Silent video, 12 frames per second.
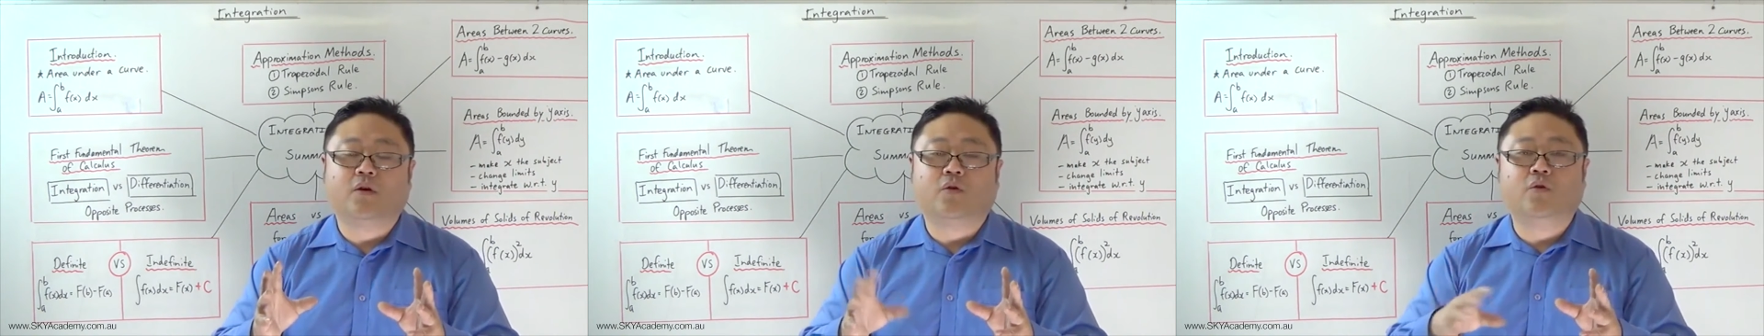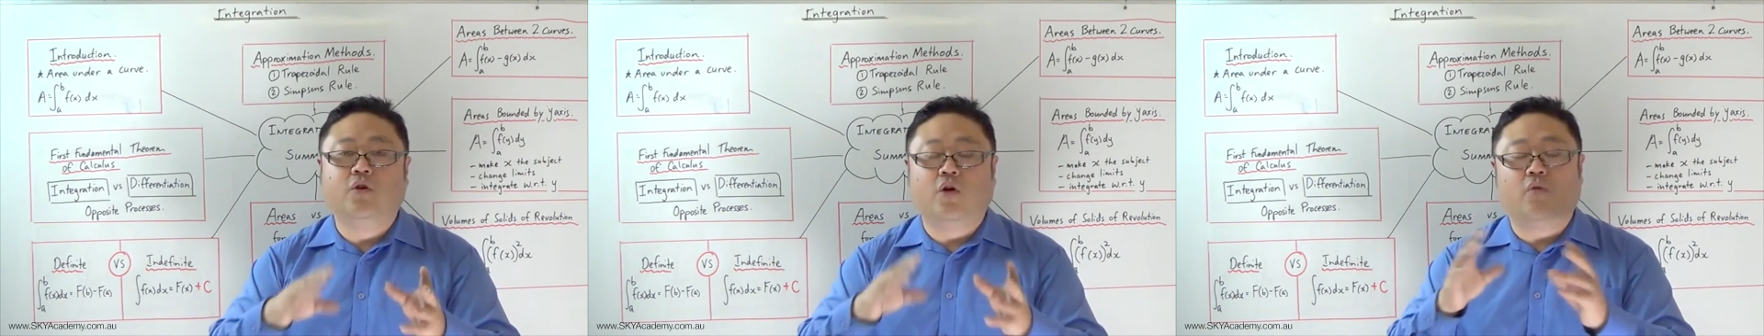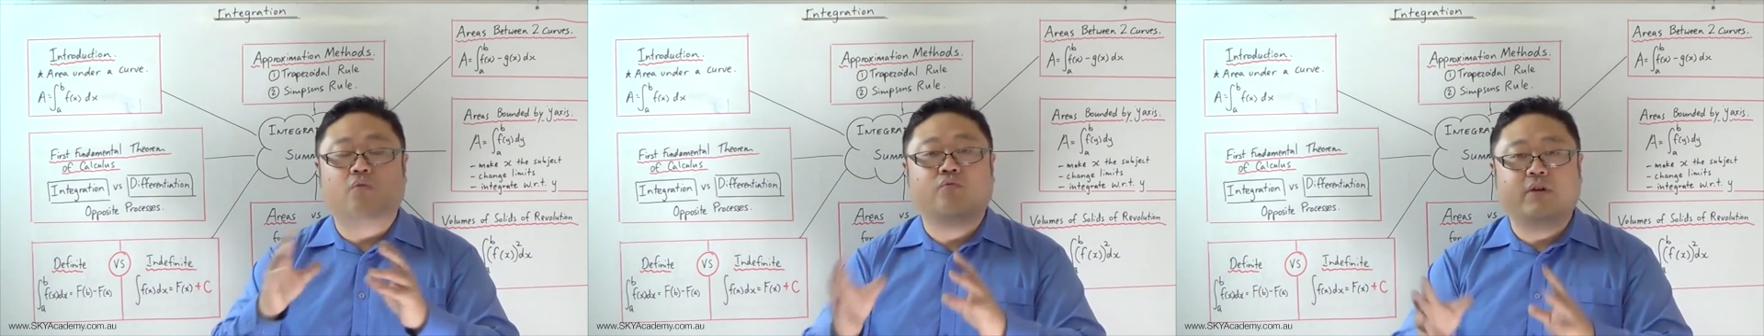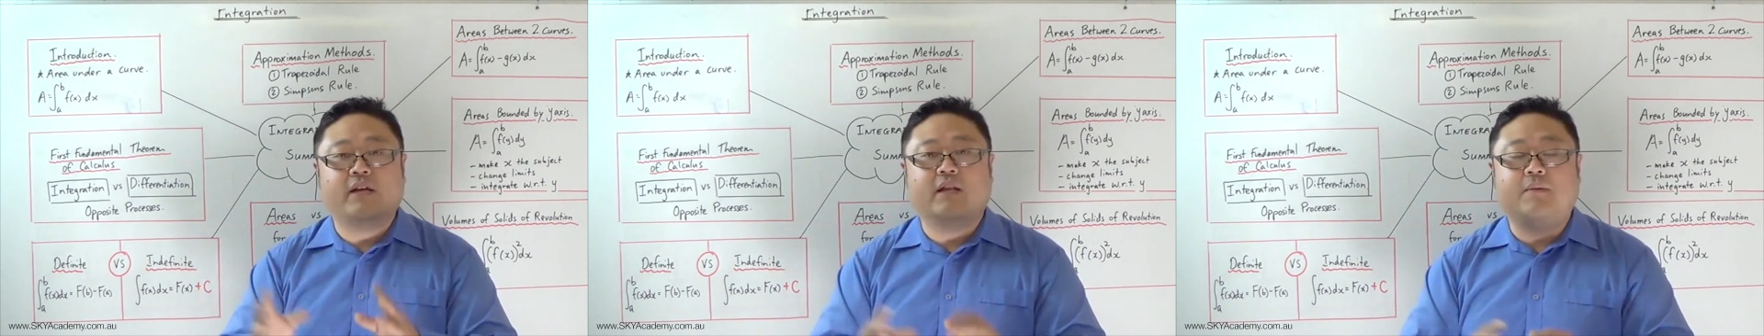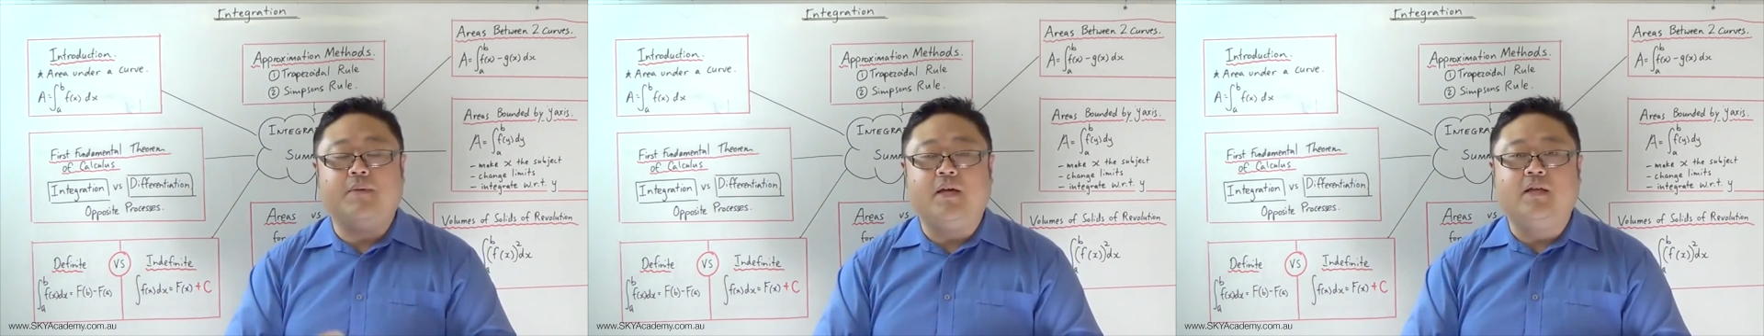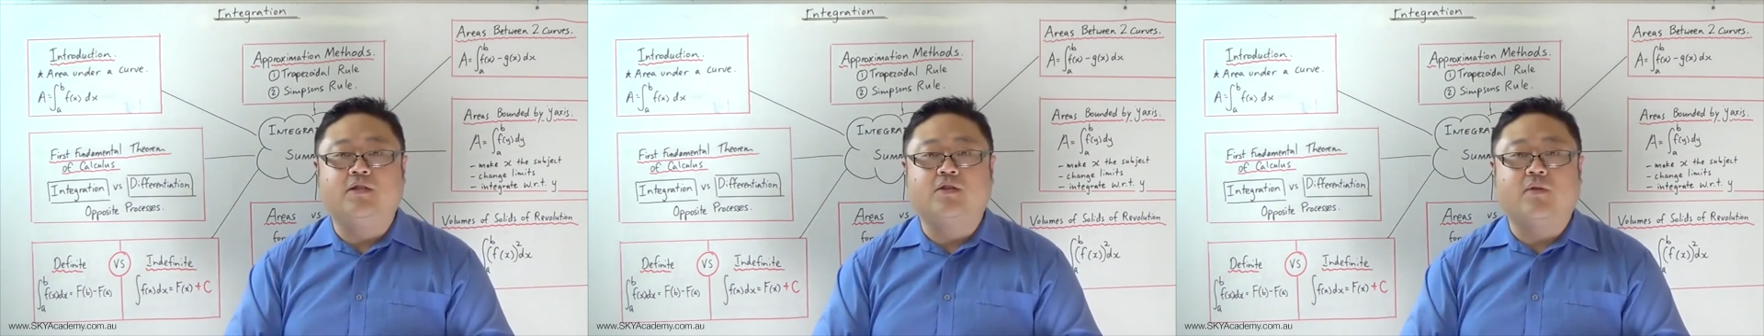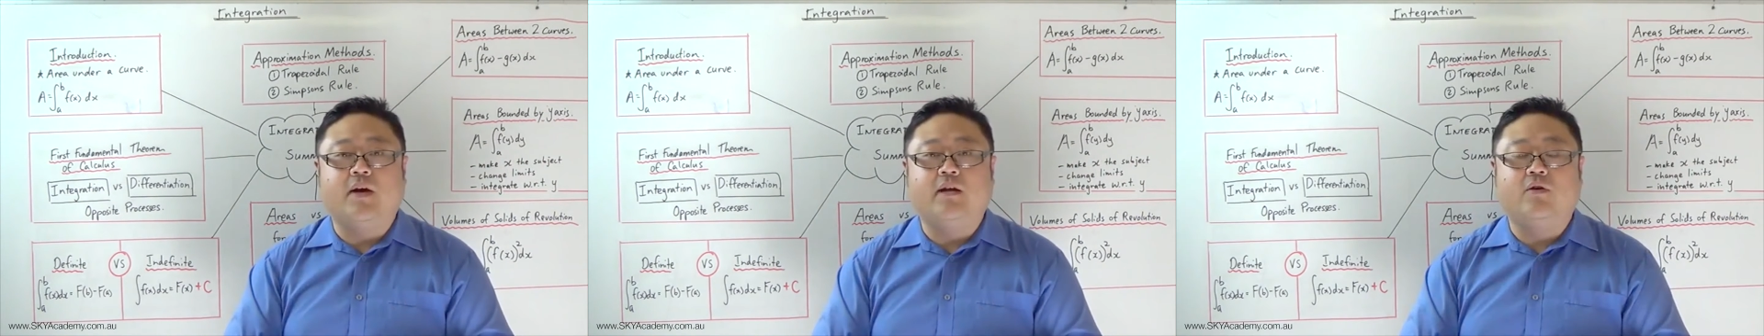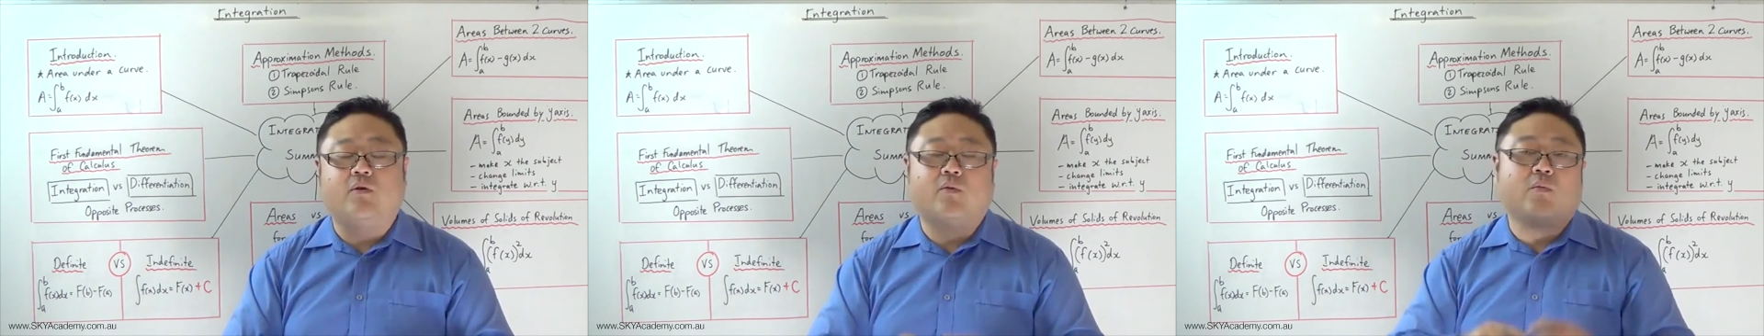could not really be
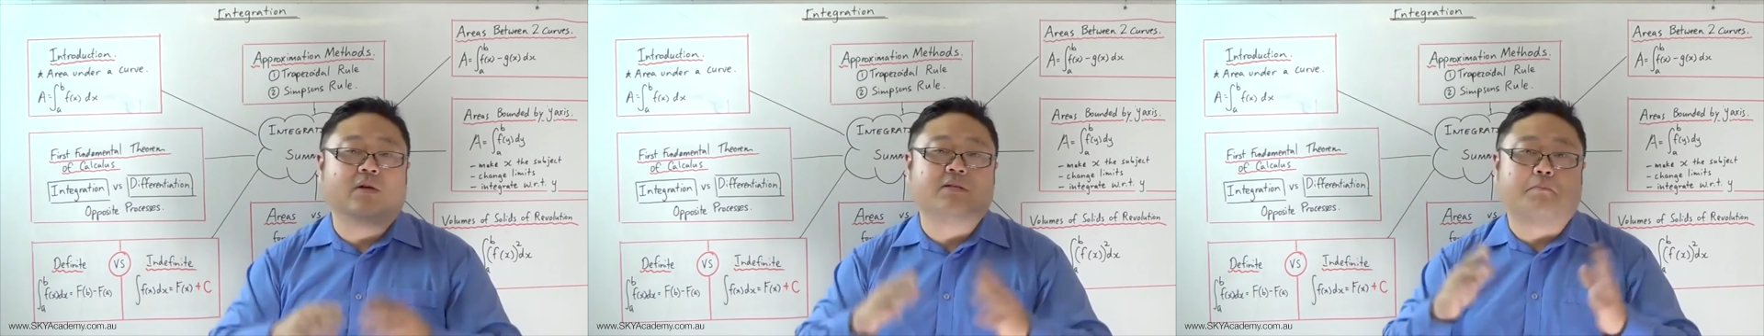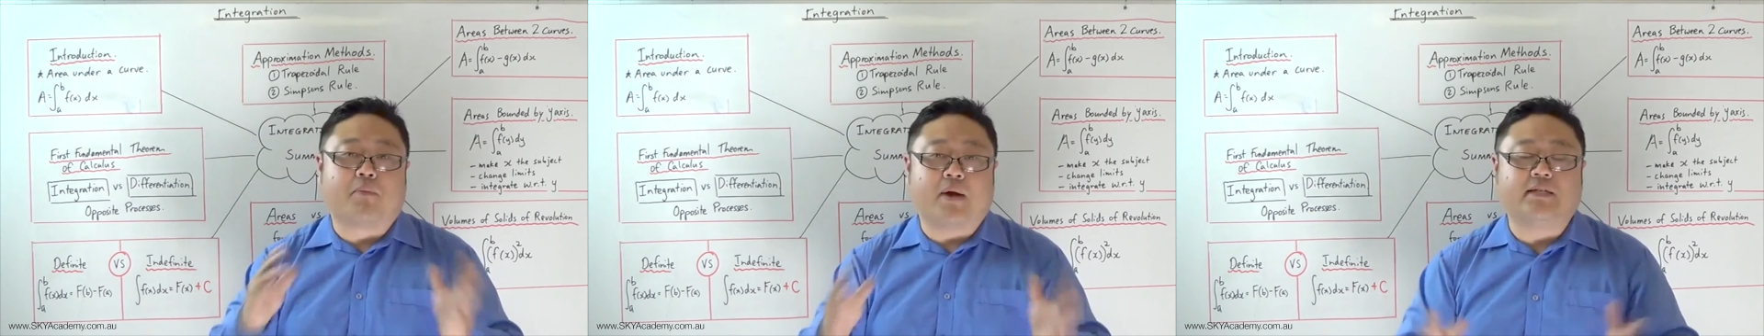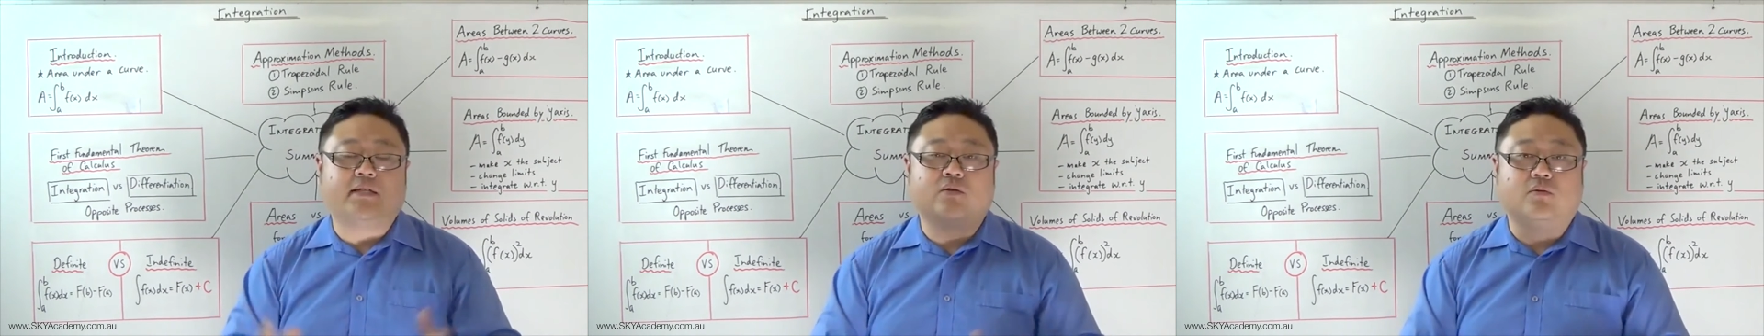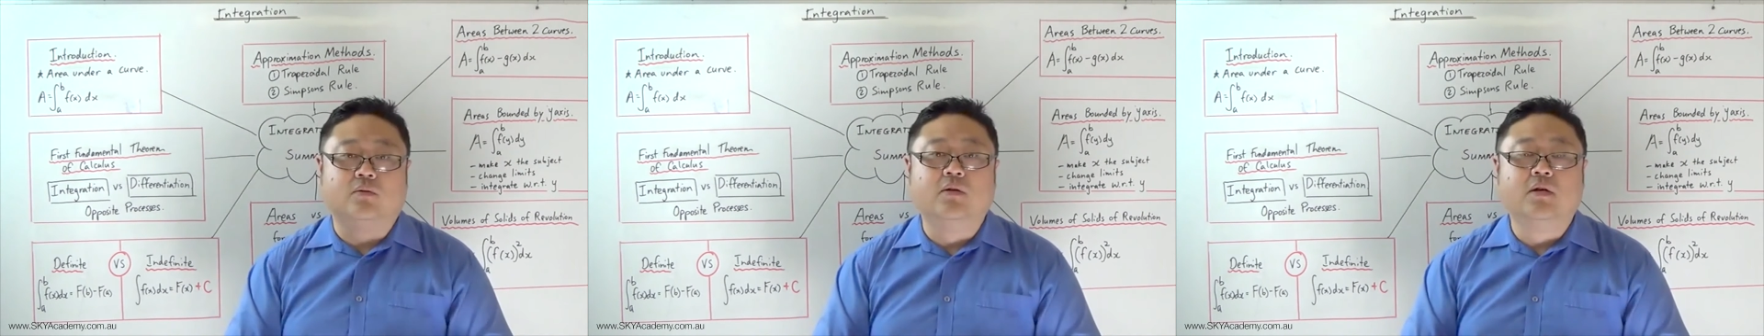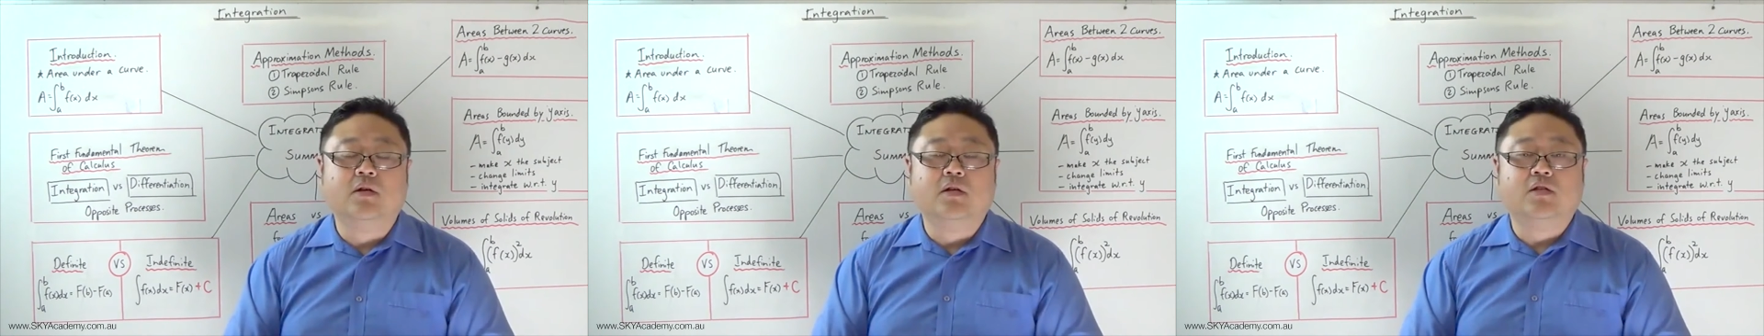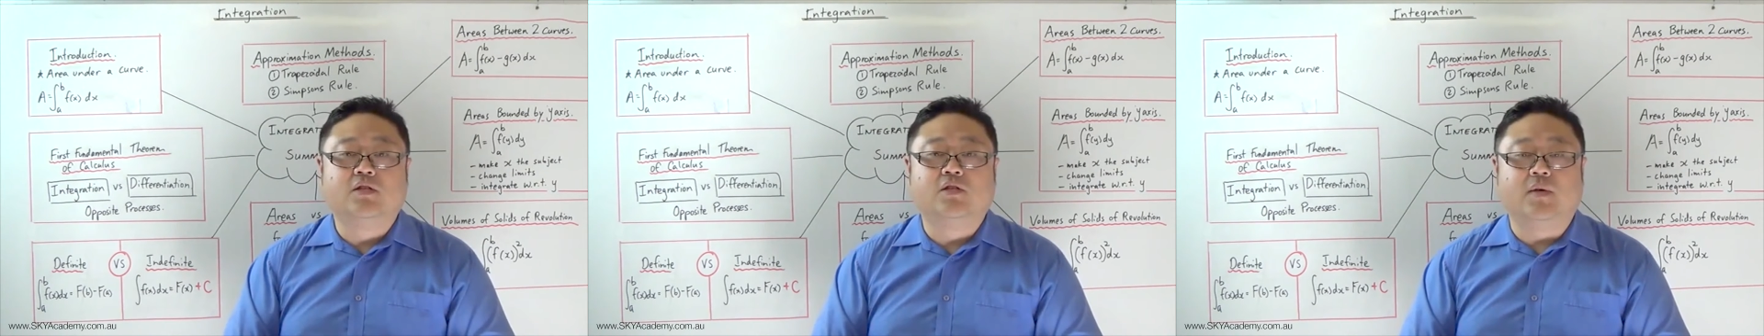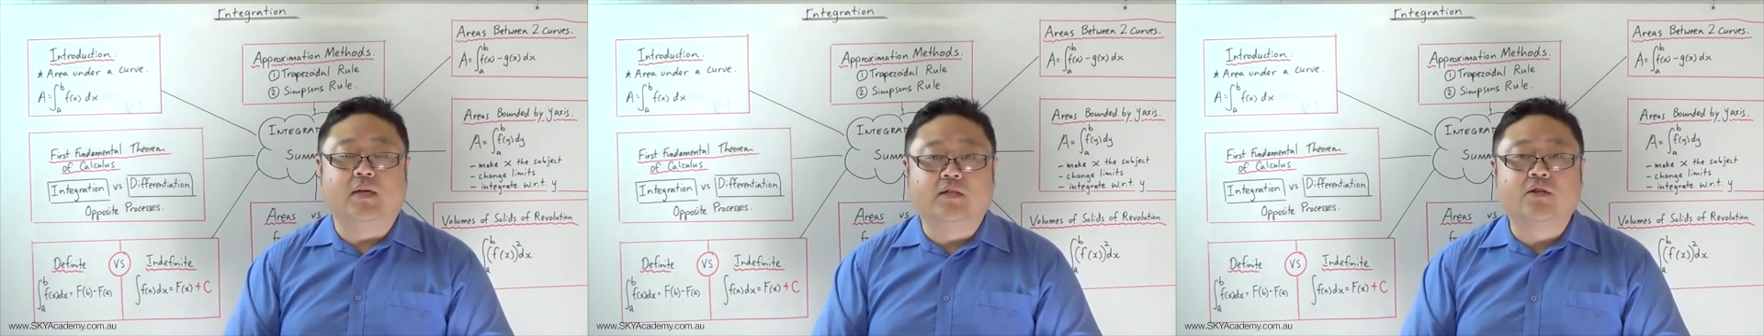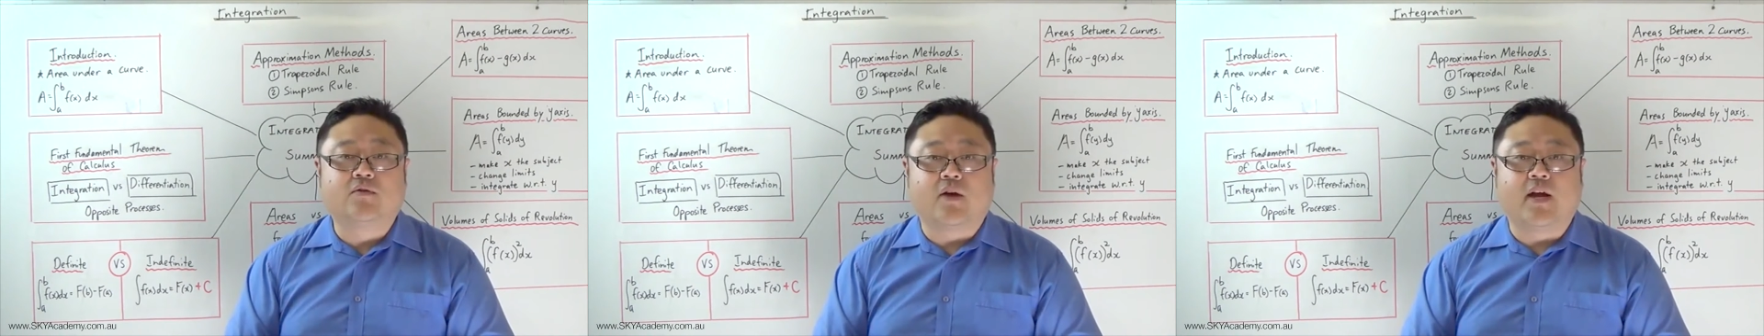integrated or it wasn't practical to
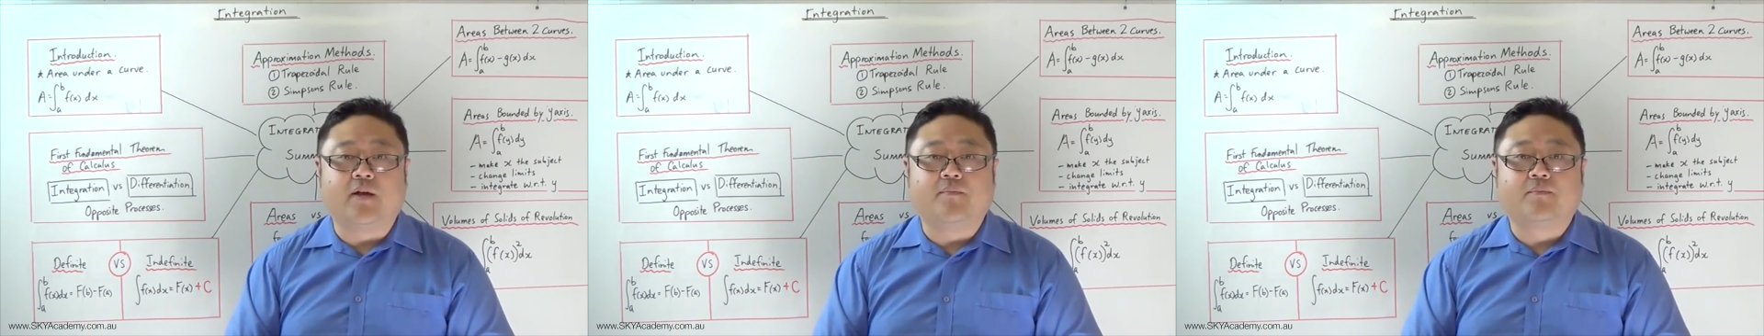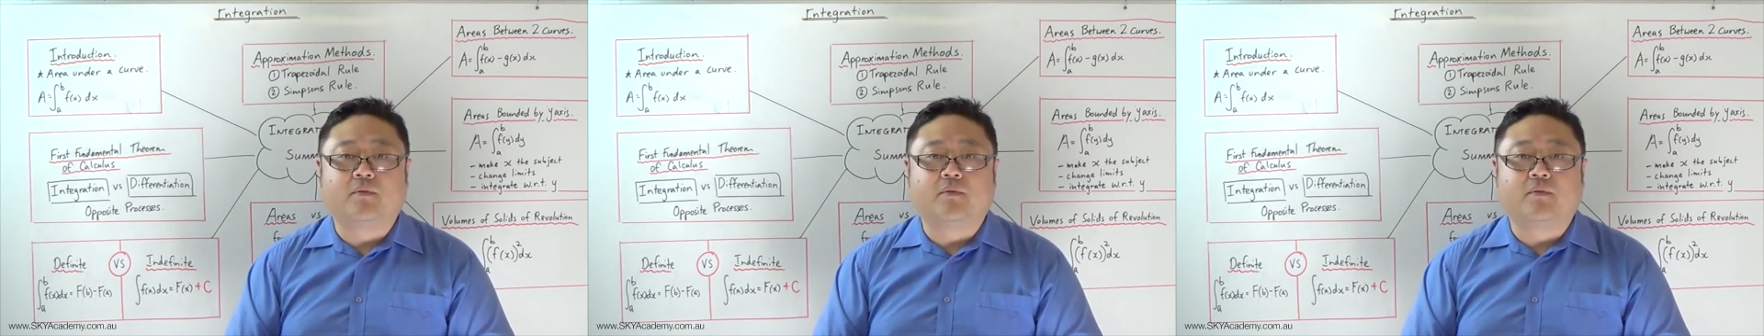integrate.